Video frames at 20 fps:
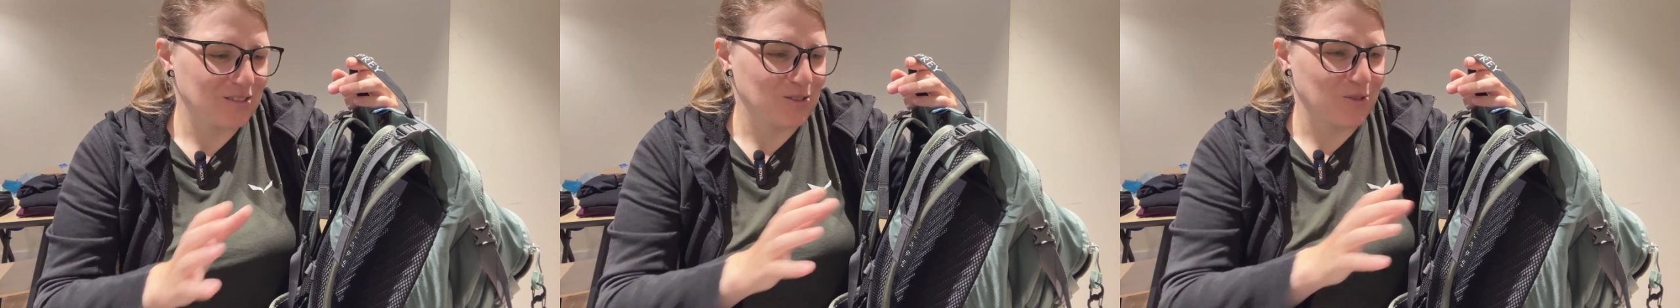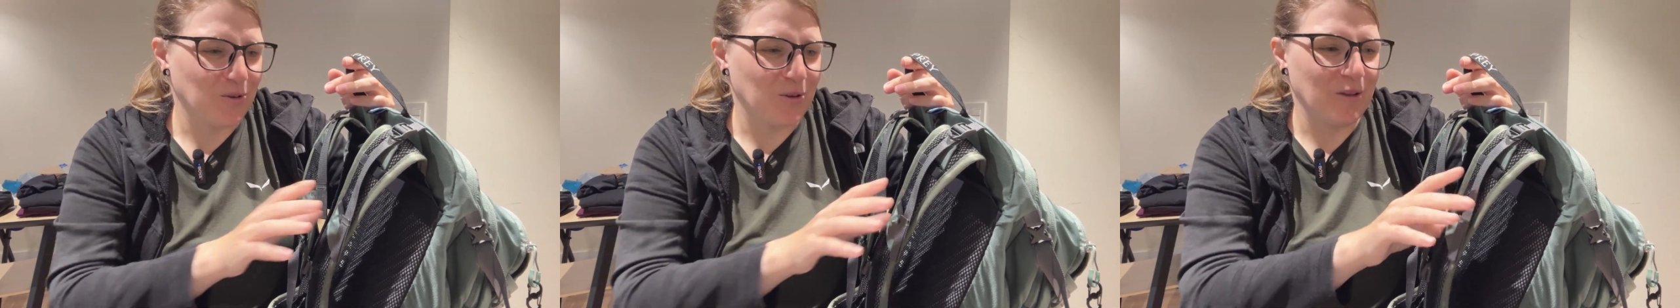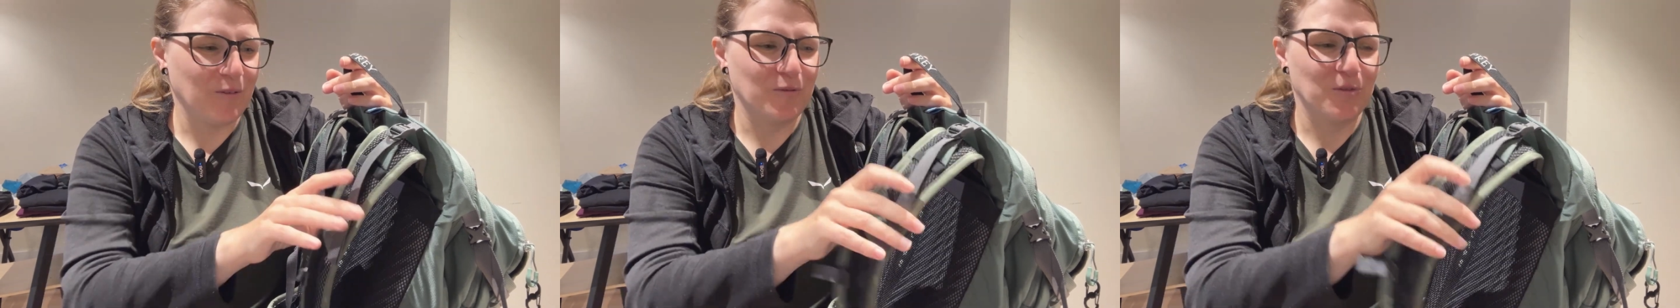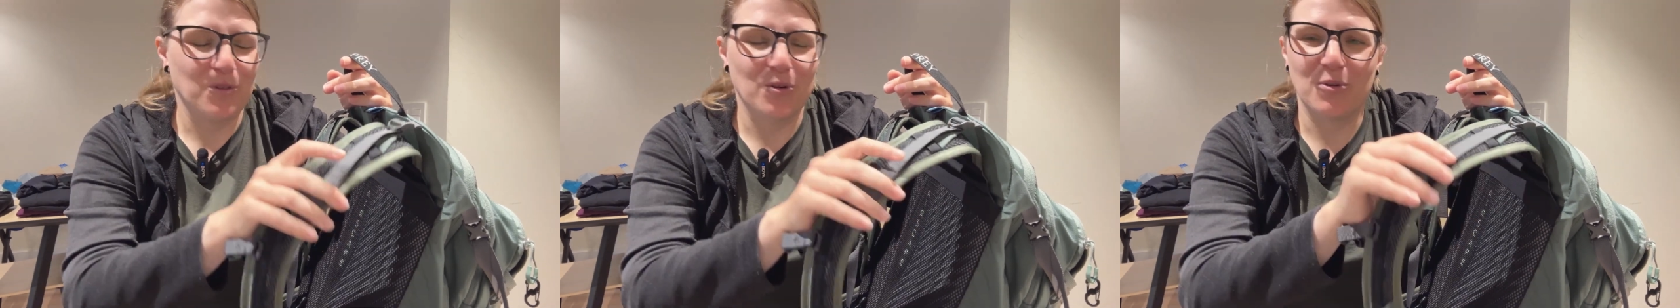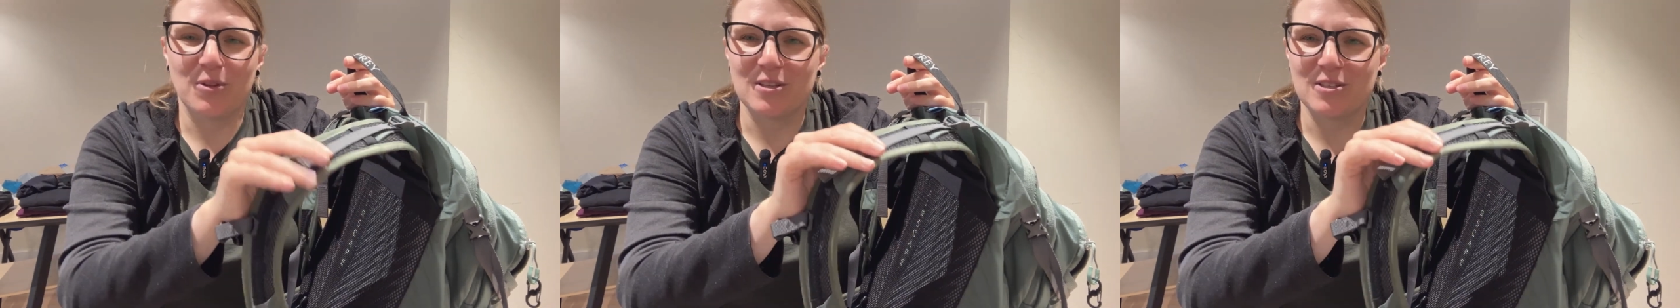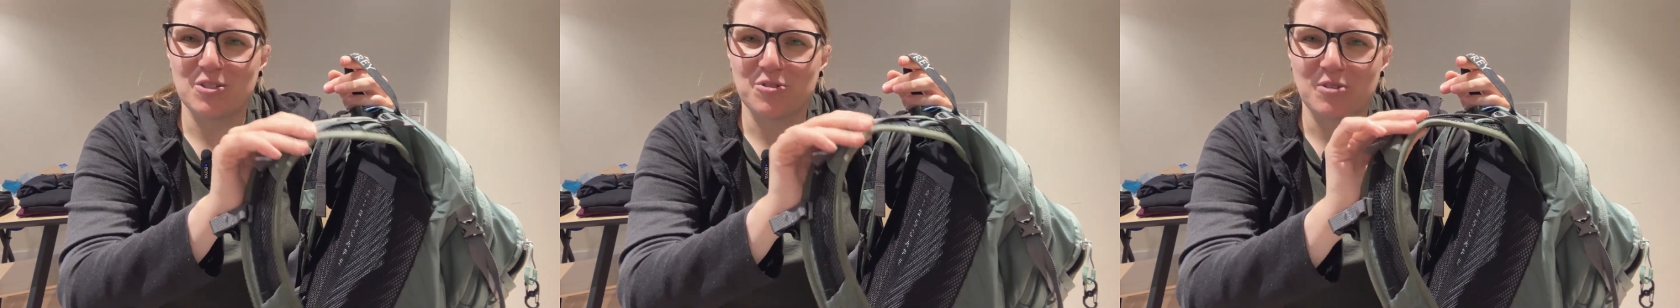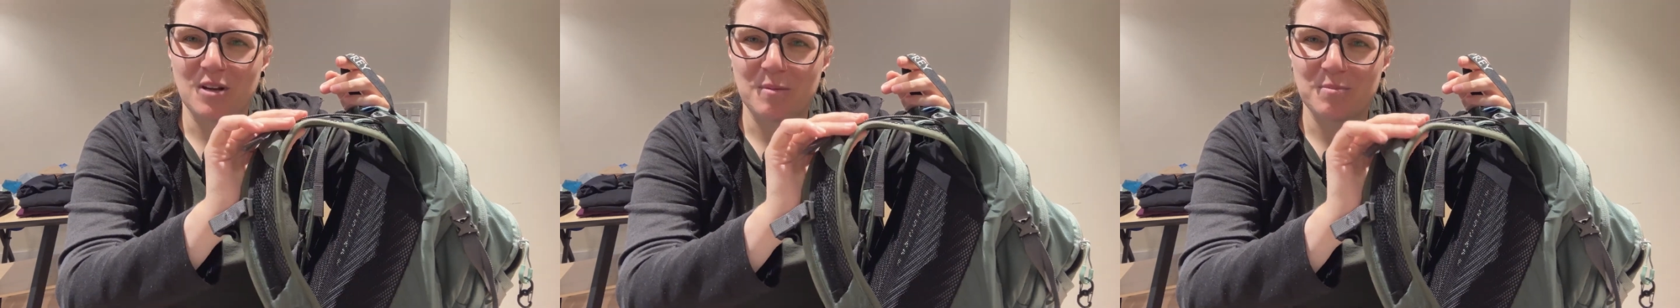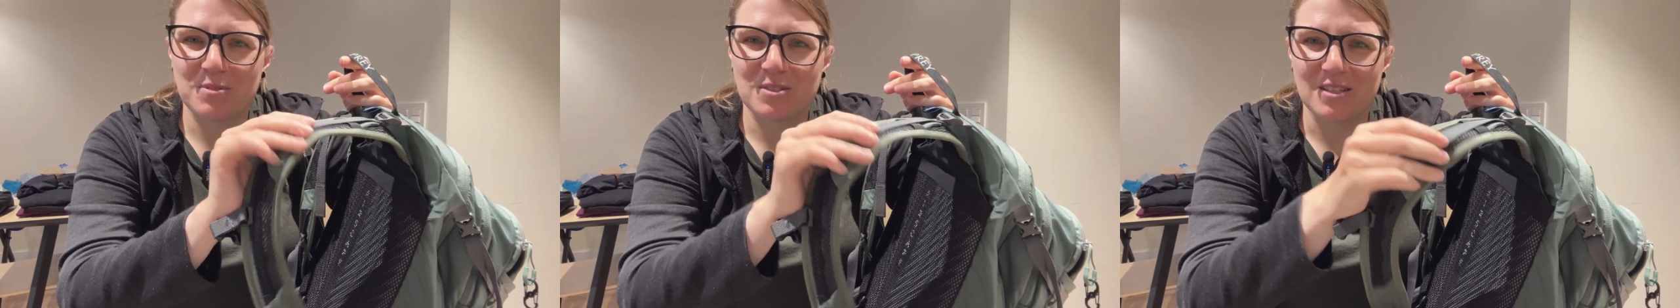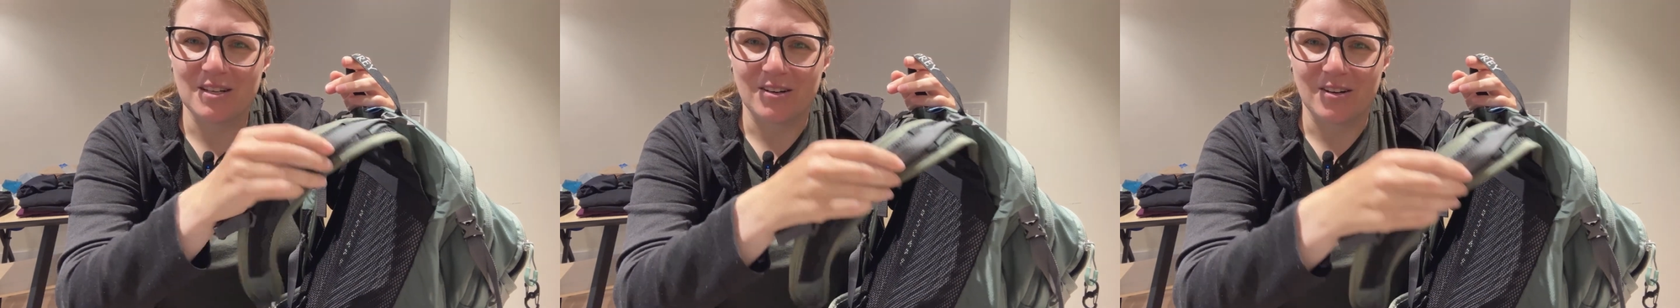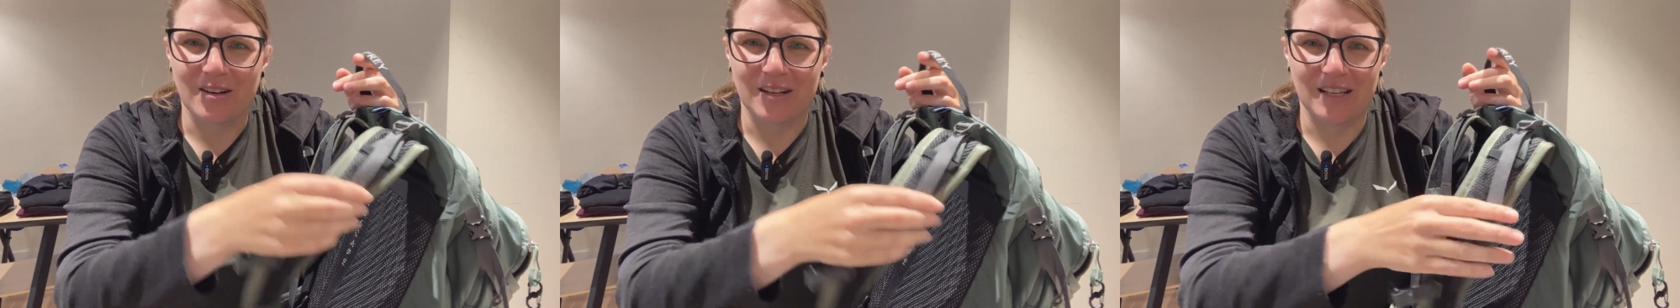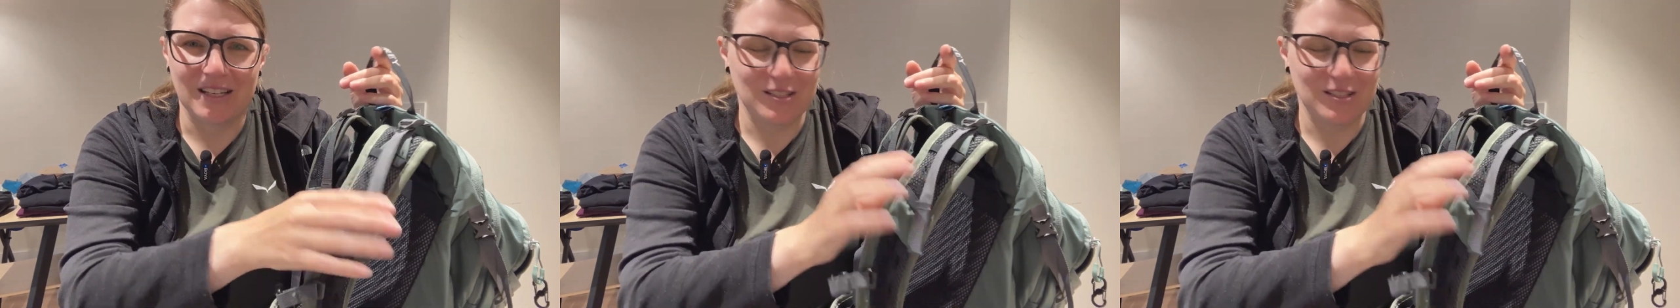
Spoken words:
So even though the straps are